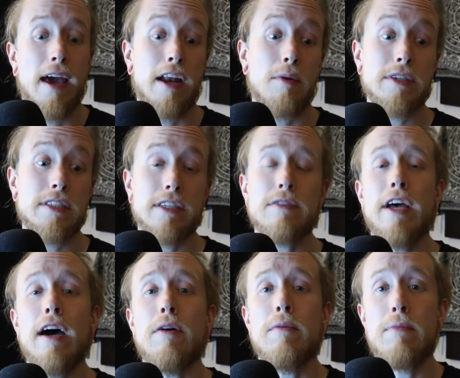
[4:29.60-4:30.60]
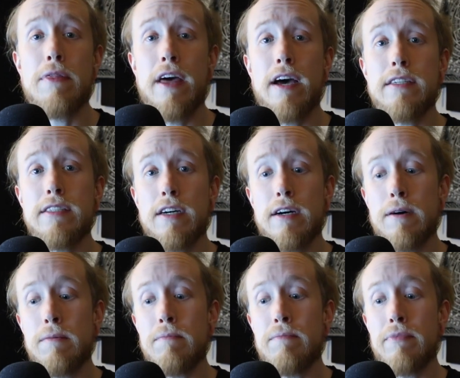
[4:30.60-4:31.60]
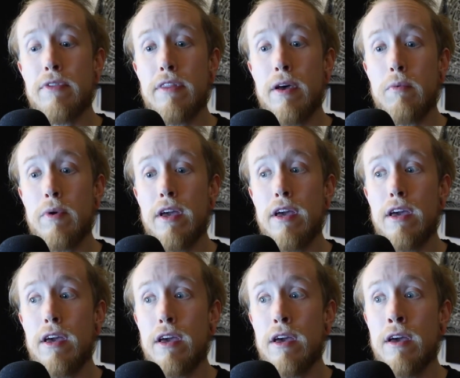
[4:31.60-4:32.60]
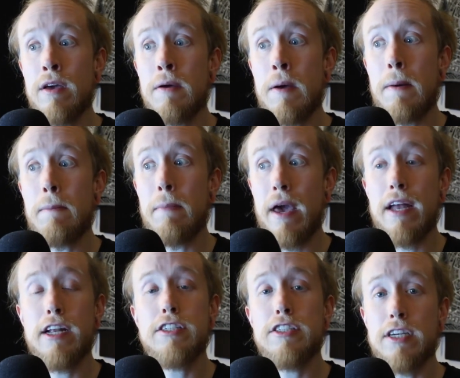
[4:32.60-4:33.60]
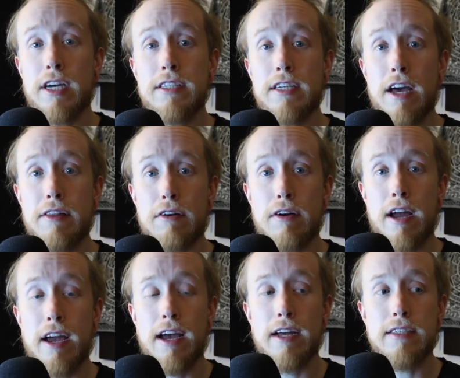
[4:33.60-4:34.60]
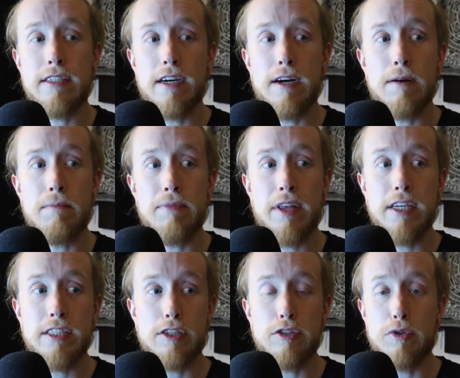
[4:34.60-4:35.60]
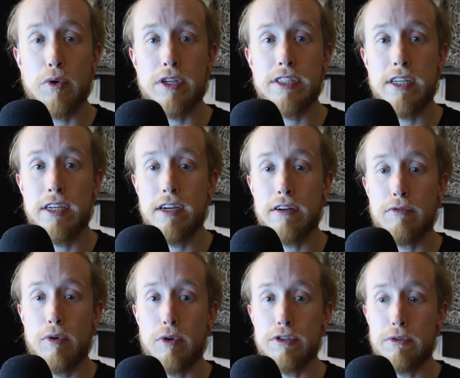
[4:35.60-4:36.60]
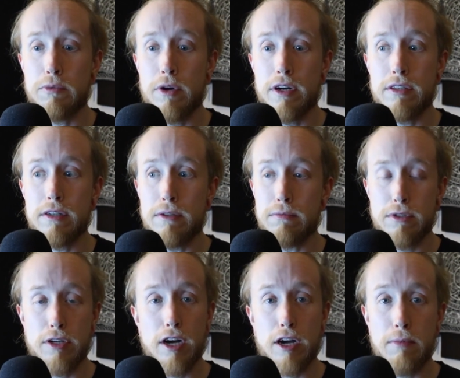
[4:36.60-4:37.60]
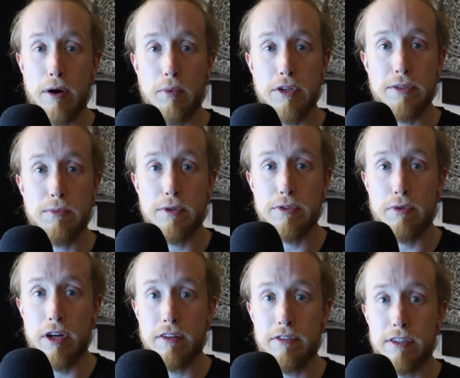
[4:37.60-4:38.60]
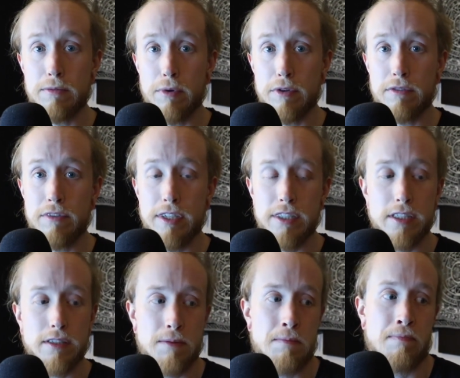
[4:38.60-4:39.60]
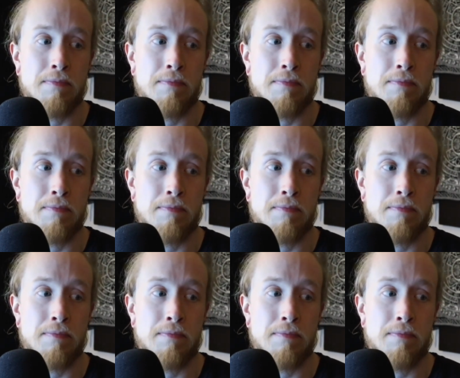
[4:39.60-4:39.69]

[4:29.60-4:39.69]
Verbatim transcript: and it wasn't until now that um, that we managed to get together. And um, he's in New York City, and of course, we wanted to talk about what's most relevant to both of us, and